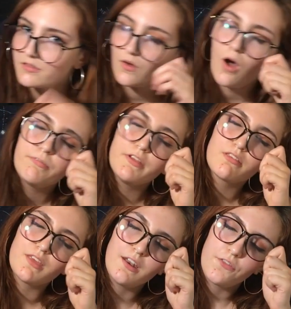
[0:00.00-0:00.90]
So
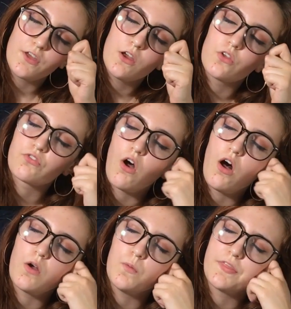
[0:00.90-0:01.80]
obviously nothing goes
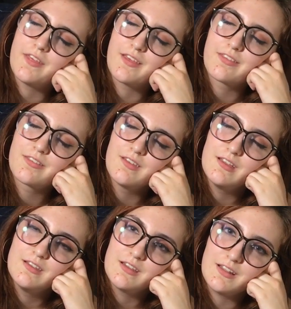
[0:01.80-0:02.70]
wrong with this
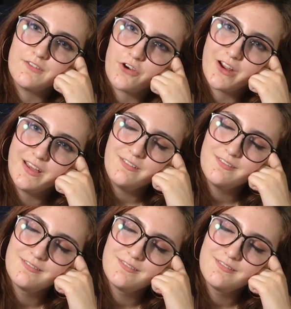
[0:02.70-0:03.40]
delivery,